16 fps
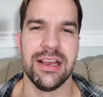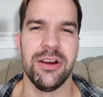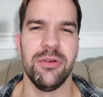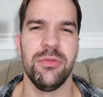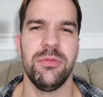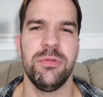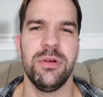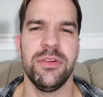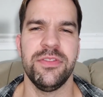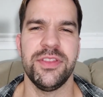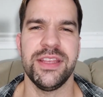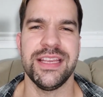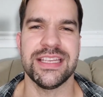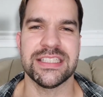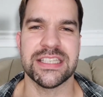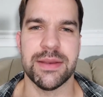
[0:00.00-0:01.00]
with the
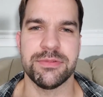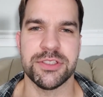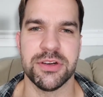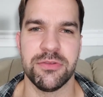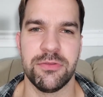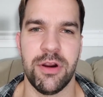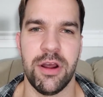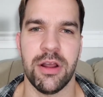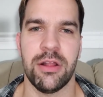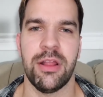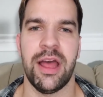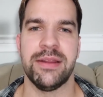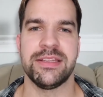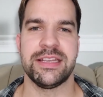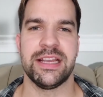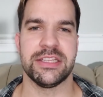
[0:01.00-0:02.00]
exception of Rock
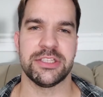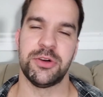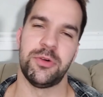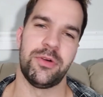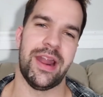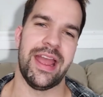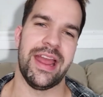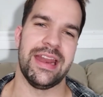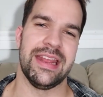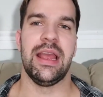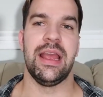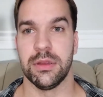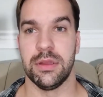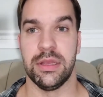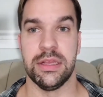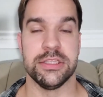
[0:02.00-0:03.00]
Climb to get to Red.
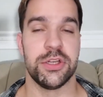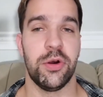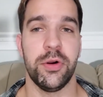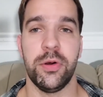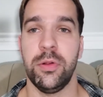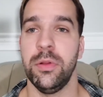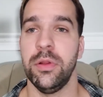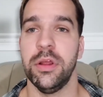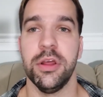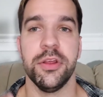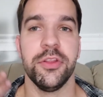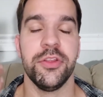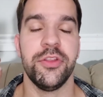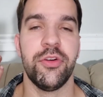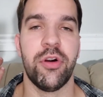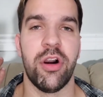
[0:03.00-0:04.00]
In total,
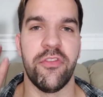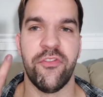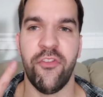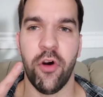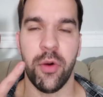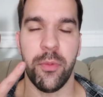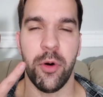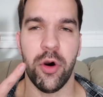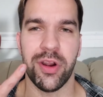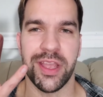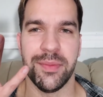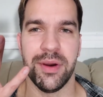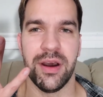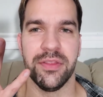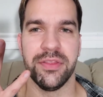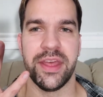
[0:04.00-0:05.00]
there are 4
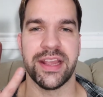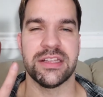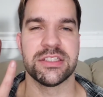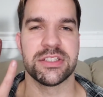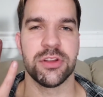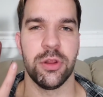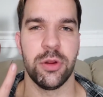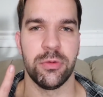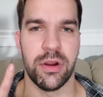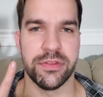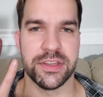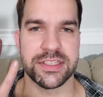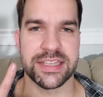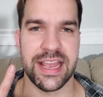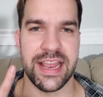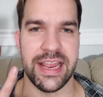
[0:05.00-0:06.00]
Pokemon that can solo run
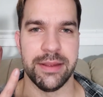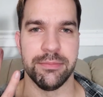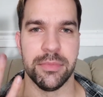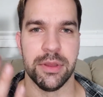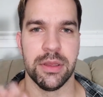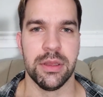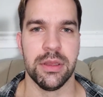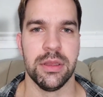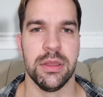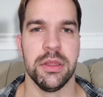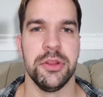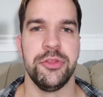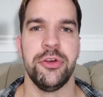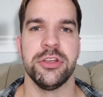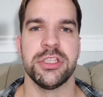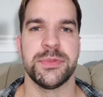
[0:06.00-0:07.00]
this game,
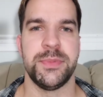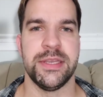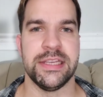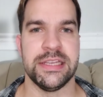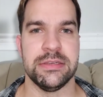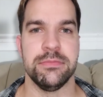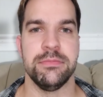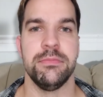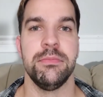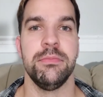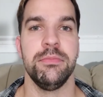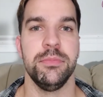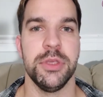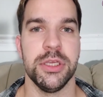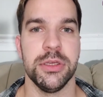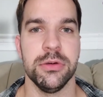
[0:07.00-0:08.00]
those being
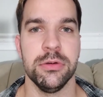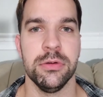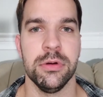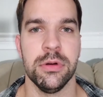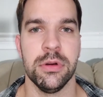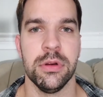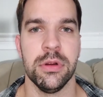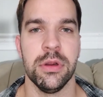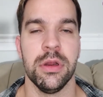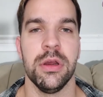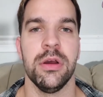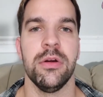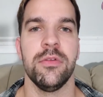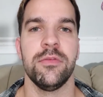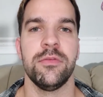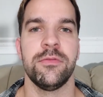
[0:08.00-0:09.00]
Mew,
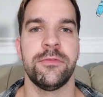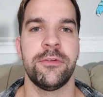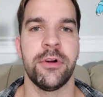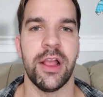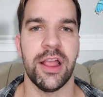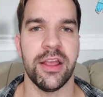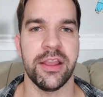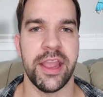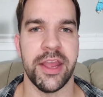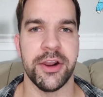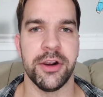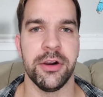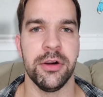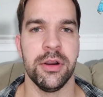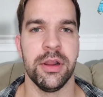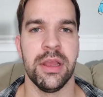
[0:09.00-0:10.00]

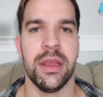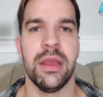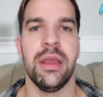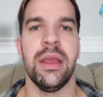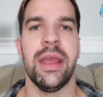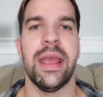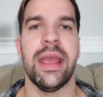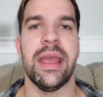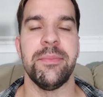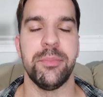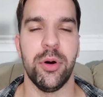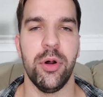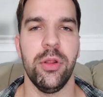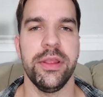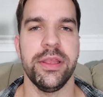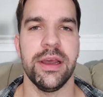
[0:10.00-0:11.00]
Feraligatr,
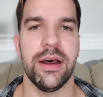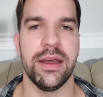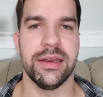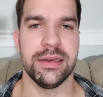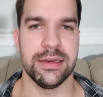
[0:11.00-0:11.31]
Empoleon,